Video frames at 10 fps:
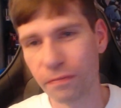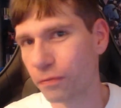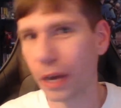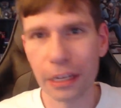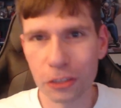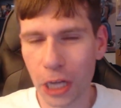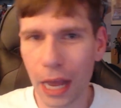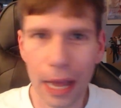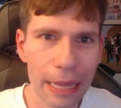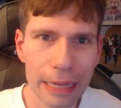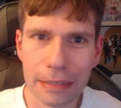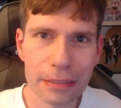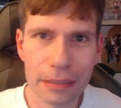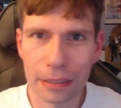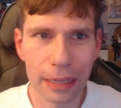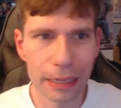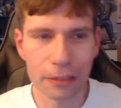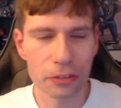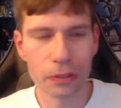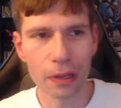franchise, I
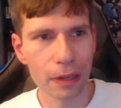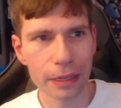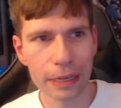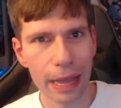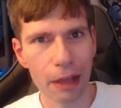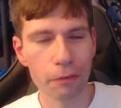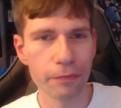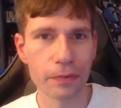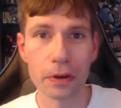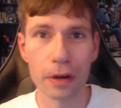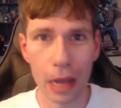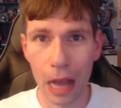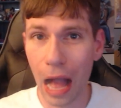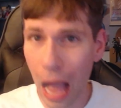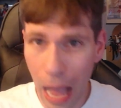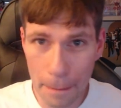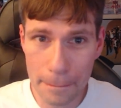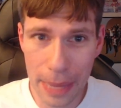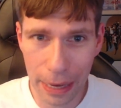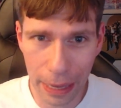guess you can call it now, for a hot
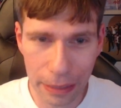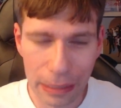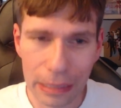minute.